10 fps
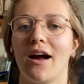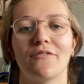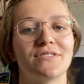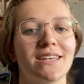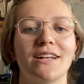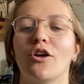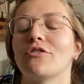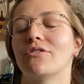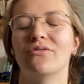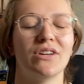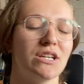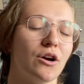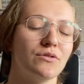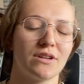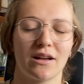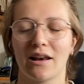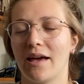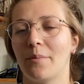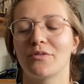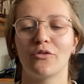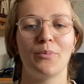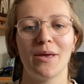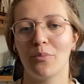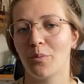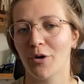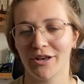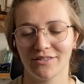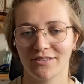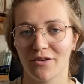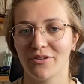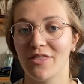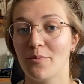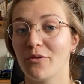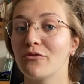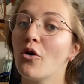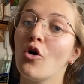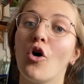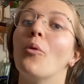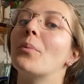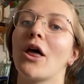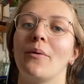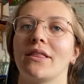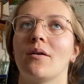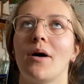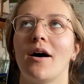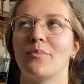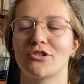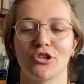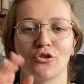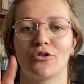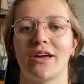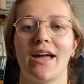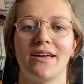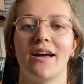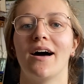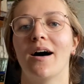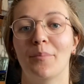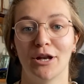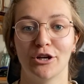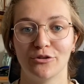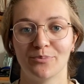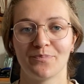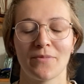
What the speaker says: I've seen lots of videos and clips of people putting stuff in them before or blowing them up to create a balloon.